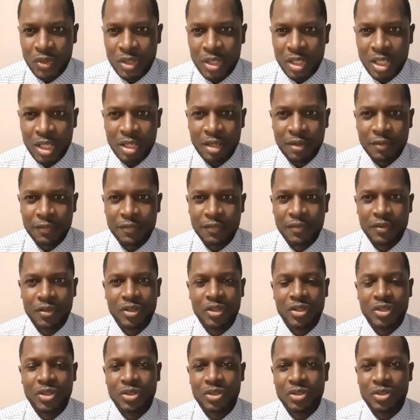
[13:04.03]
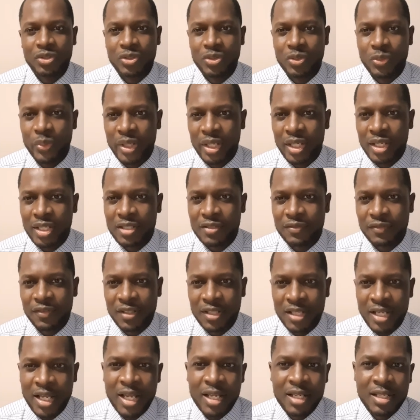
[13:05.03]
of Dwayne's
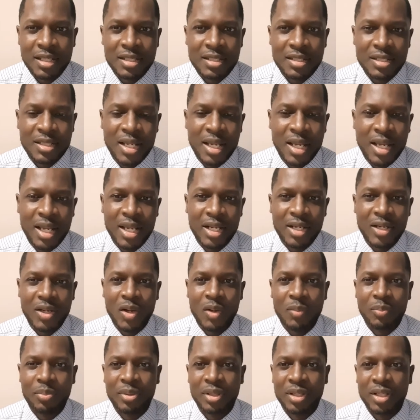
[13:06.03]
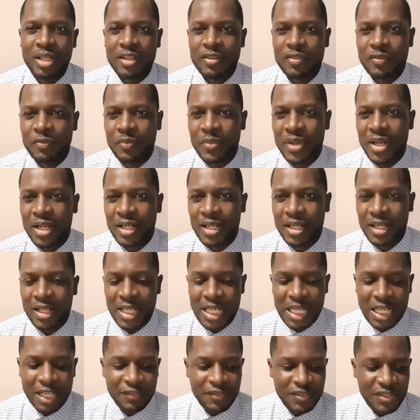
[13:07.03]
Finance and Upliftment
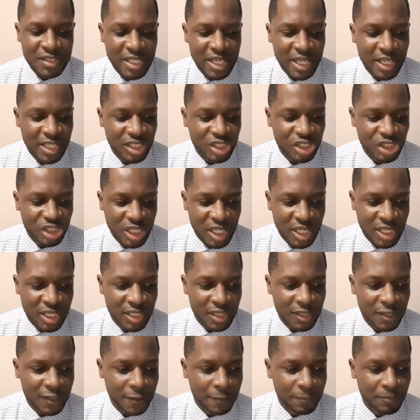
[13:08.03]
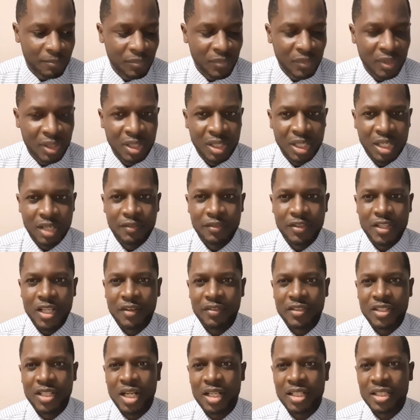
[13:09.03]
Lifestyle channel. If you have
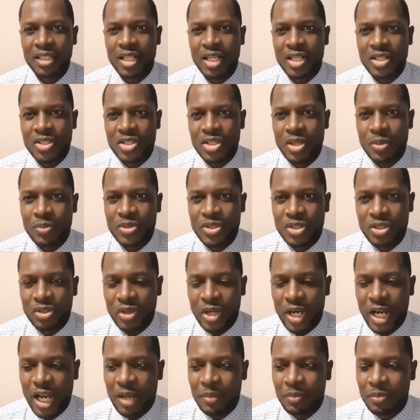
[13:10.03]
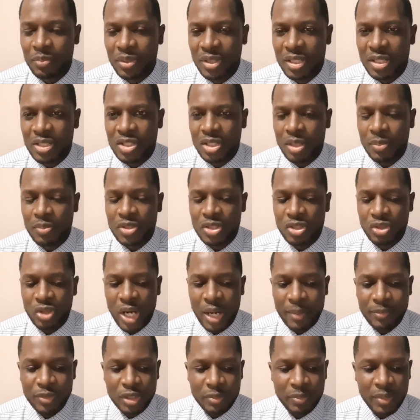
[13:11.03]
not yet subscribed, please
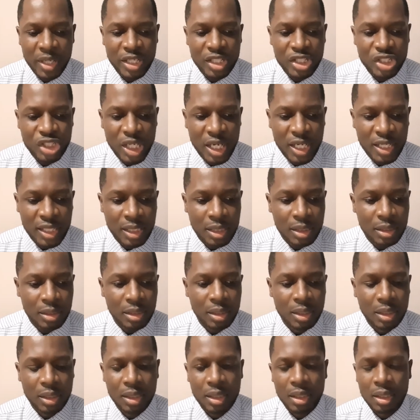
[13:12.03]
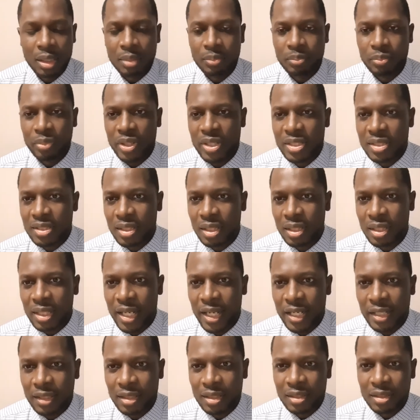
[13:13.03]
subscribe to my channel, press the
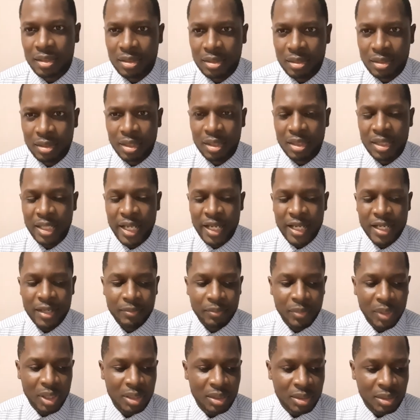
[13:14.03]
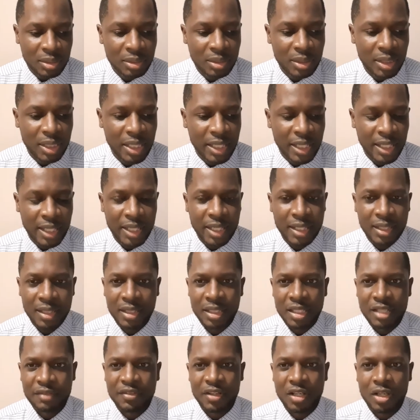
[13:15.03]
like button, and
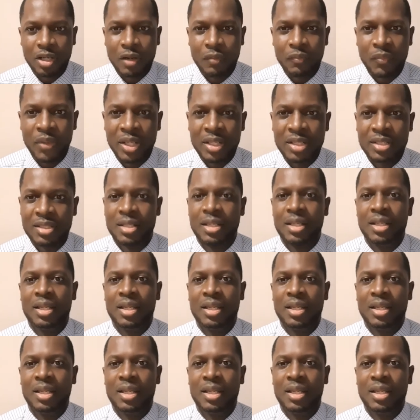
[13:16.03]
leave a comment,